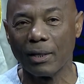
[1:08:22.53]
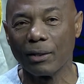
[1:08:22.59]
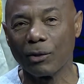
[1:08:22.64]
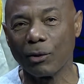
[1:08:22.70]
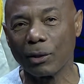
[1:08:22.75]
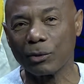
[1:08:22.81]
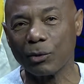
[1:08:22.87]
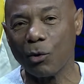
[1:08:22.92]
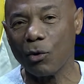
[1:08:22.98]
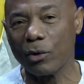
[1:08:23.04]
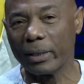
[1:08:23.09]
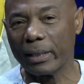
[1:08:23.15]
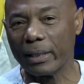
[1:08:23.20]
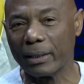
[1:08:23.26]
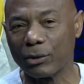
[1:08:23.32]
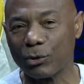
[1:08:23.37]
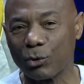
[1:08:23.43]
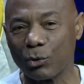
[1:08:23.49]
not
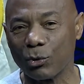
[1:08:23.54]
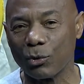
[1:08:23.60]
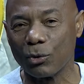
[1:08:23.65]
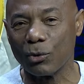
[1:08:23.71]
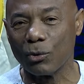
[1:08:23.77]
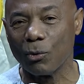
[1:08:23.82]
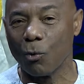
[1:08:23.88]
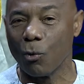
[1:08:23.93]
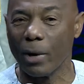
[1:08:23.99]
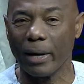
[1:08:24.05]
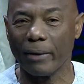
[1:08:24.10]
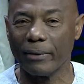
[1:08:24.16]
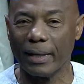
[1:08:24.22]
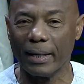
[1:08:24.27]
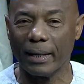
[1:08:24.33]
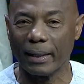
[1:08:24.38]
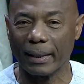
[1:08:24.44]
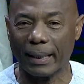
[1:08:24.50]
only to where
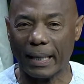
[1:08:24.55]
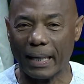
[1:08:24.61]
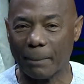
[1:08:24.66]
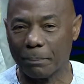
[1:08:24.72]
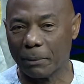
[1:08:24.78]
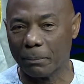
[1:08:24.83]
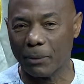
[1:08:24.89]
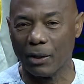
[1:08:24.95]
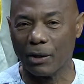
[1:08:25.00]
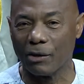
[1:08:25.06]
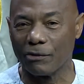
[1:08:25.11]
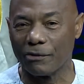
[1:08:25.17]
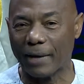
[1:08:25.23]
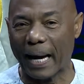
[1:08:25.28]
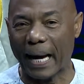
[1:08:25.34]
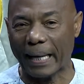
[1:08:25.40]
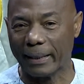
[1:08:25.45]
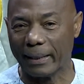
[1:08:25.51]
they are capable of
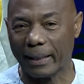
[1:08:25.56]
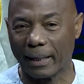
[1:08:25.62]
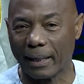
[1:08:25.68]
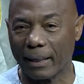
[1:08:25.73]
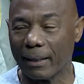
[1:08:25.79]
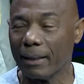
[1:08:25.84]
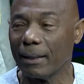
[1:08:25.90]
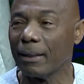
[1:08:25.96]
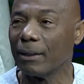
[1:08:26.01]
adding,